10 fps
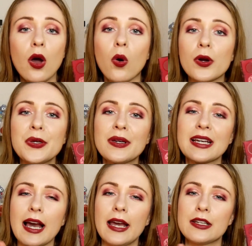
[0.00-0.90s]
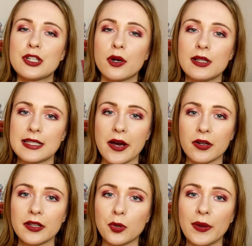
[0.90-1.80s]
or you can kind of tone it down
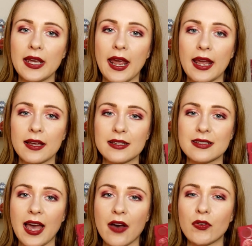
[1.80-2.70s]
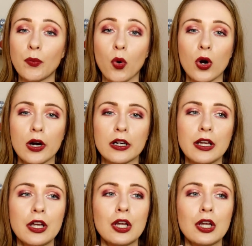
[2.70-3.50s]
a little bit and have a more